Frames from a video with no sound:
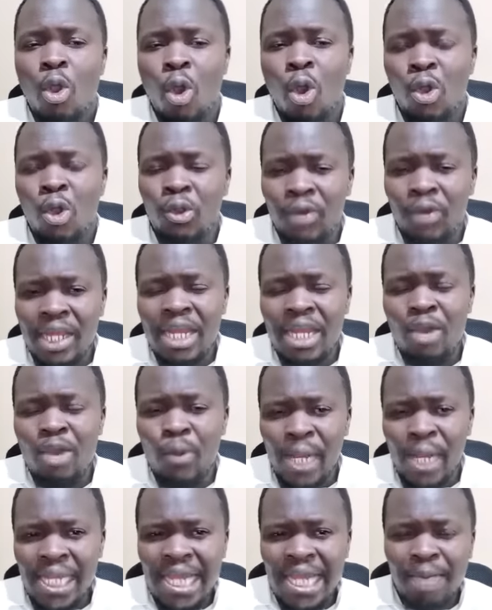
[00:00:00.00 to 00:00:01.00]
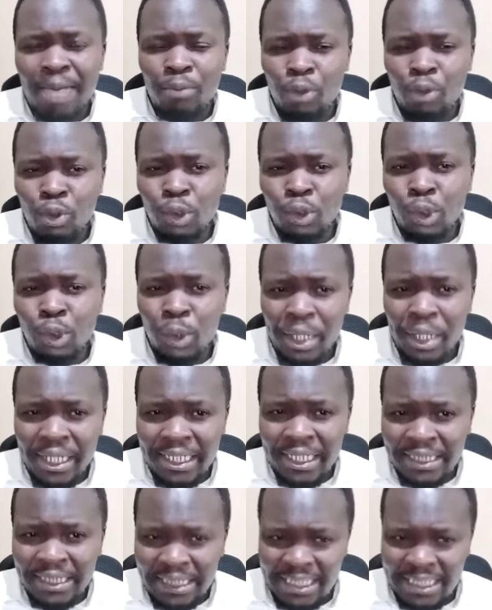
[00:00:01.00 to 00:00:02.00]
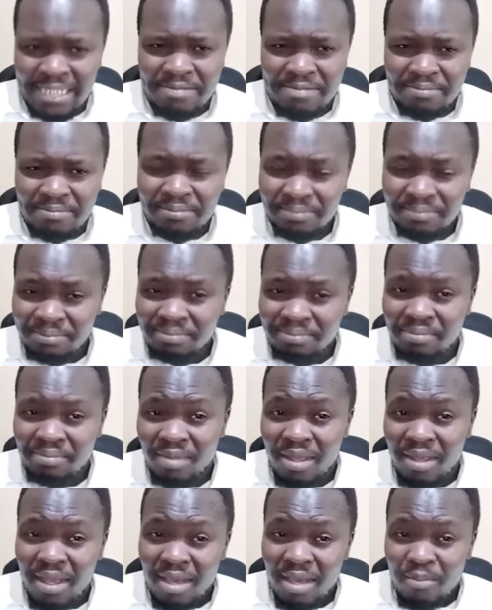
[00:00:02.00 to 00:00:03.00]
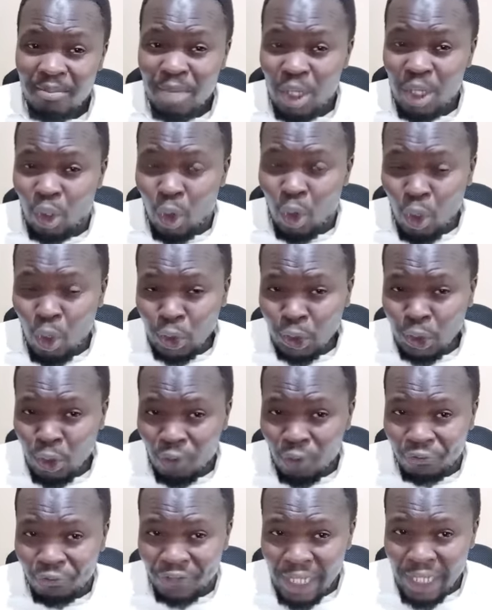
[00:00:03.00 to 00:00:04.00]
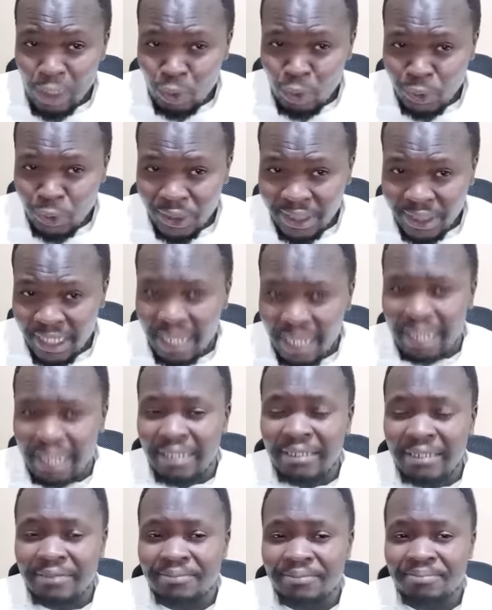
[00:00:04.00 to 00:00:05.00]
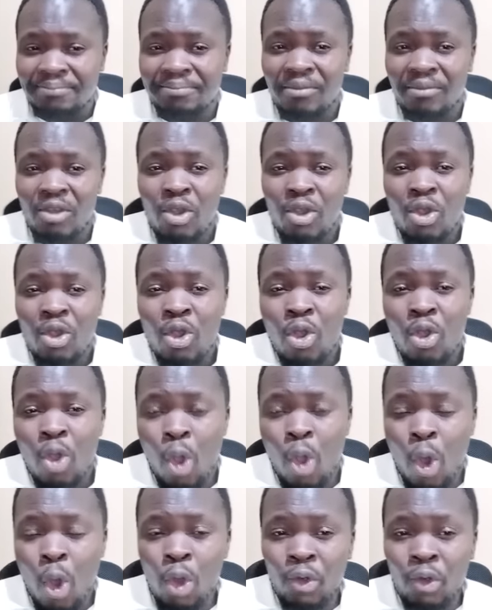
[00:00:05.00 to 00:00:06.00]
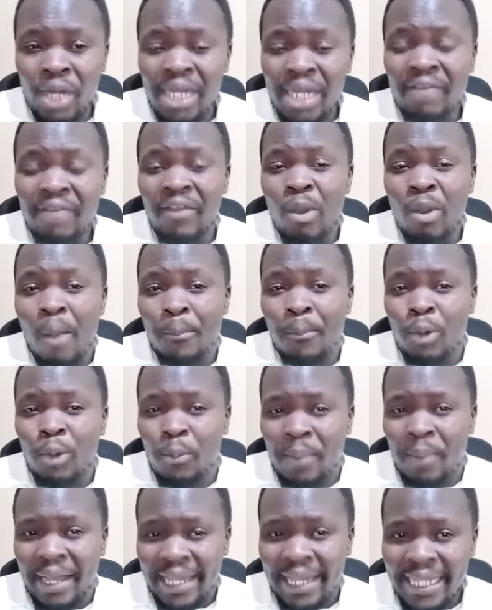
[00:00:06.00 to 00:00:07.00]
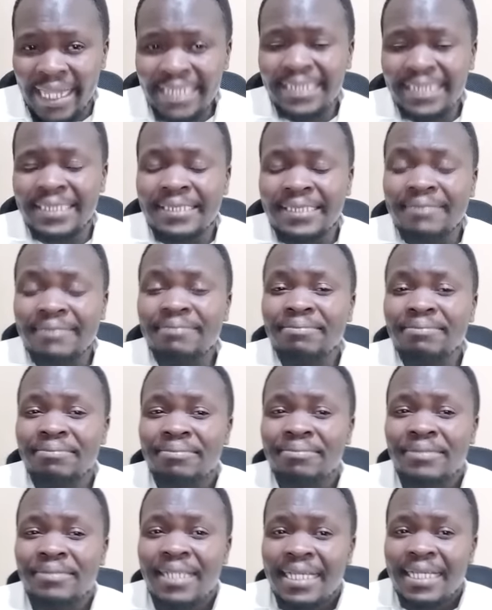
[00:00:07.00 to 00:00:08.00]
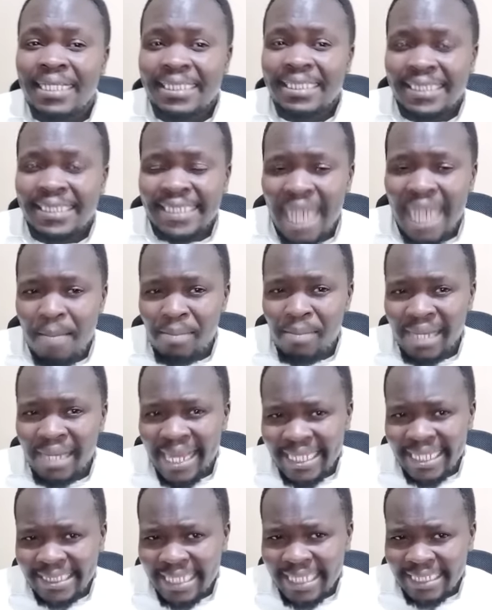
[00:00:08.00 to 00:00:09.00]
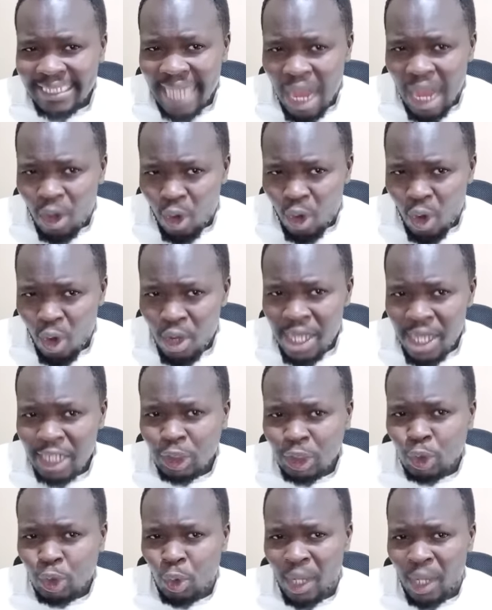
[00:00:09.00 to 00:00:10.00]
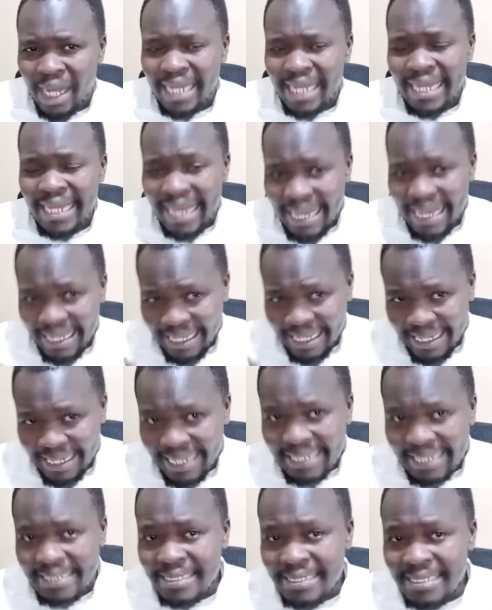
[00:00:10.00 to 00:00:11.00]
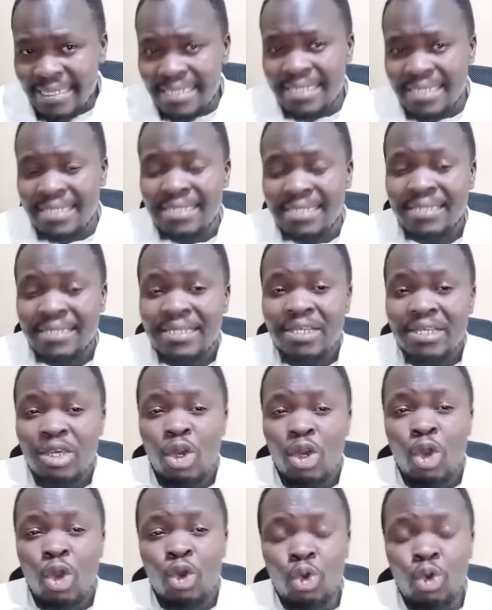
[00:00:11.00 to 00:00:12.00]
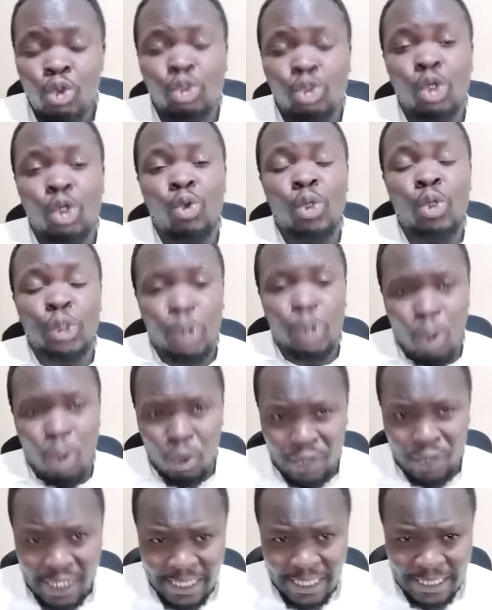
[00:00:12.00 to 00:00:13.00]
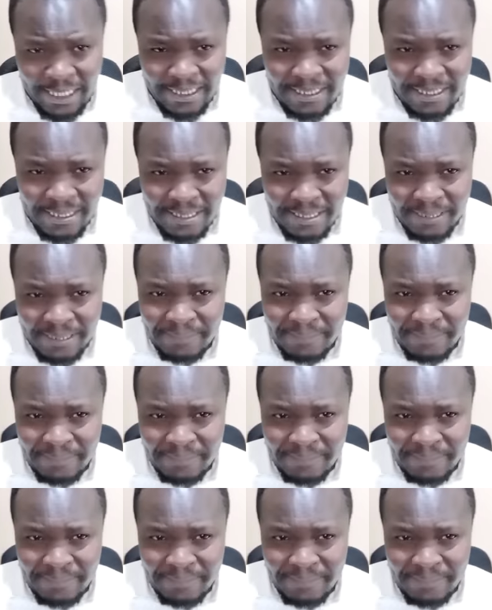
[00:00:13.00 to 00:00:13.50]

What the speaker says: already William Ruto and his team, because of their loose tongue, already they were propagating some lies that according to NIS, Ruto was on the lead.